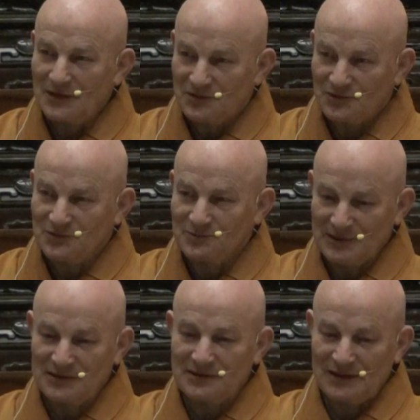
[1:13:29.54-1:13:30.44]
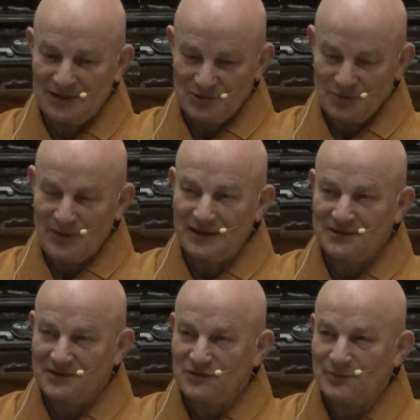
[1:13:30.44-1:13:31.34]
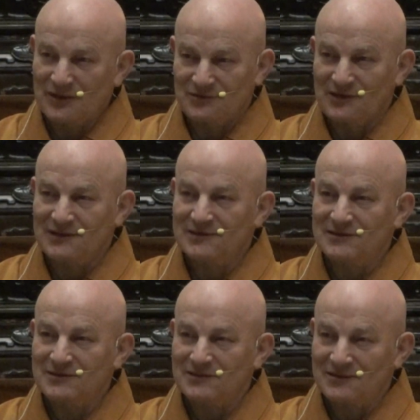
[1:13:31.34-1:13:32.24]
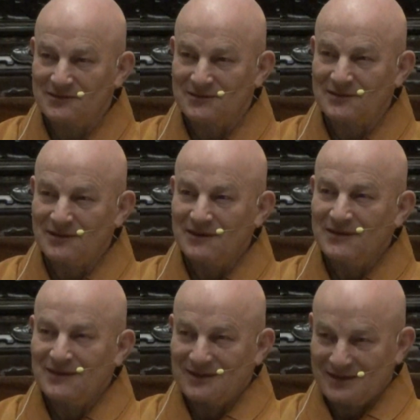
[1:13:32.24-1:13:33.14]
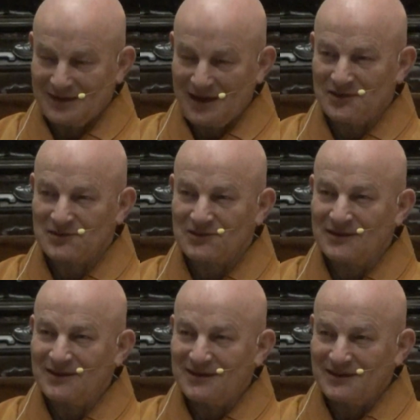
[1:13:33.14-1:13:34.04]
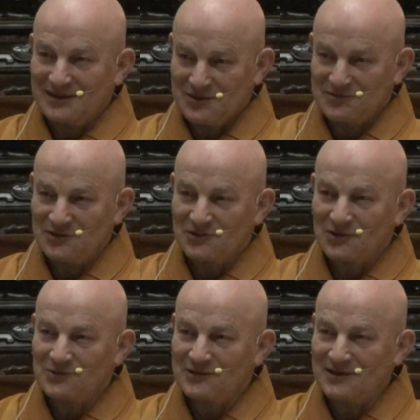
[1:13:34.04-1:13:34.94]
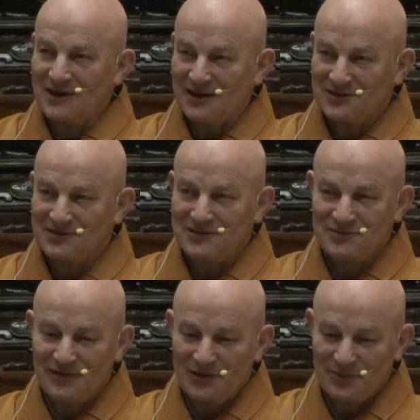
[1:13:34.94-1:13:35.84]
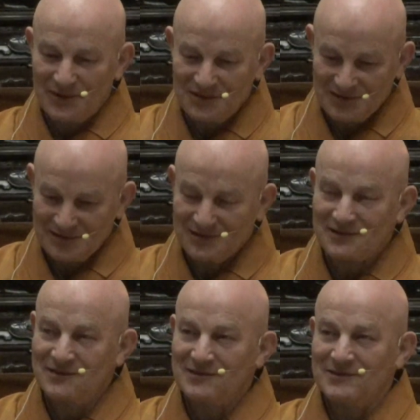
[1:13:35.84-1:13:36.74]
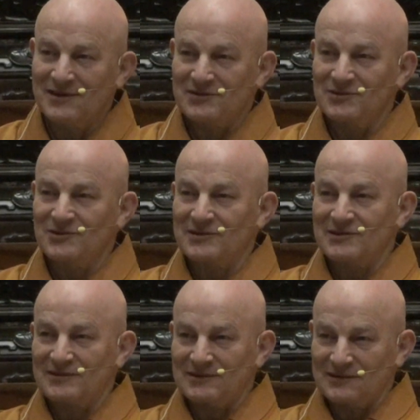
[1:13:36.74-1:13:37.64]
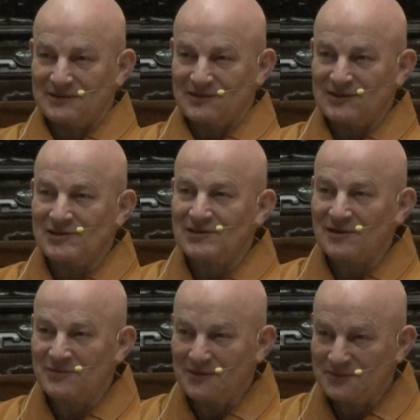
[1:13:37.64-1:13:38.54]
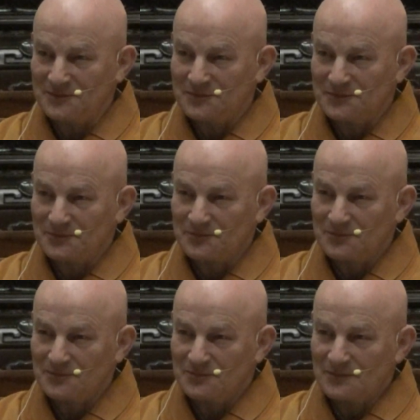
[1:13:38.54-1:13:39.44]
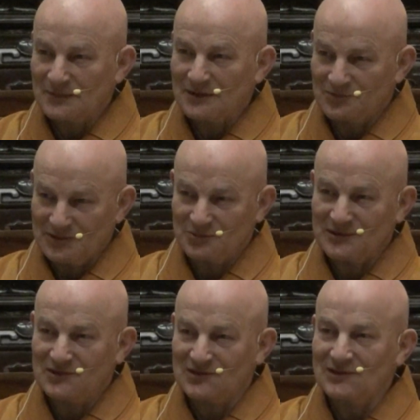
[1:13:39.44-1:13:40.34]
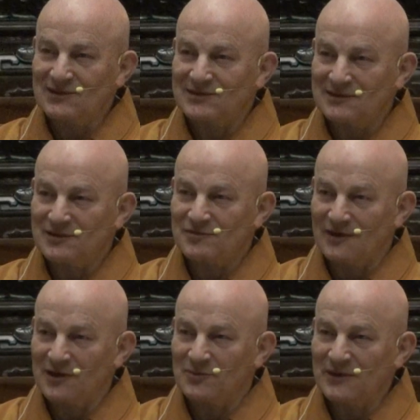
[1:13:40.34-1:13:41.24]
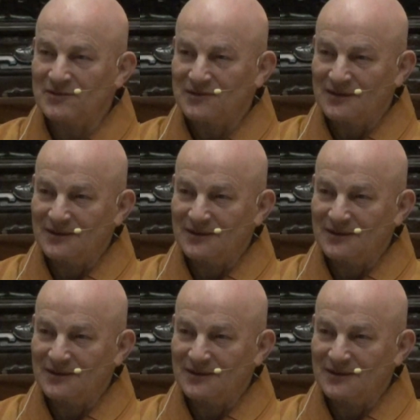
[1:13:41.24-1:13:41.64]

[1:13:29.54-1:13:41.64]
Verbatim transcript: So when our mind is perverted, it has even so it has defilements, it, it does not see them. When we see the defilements,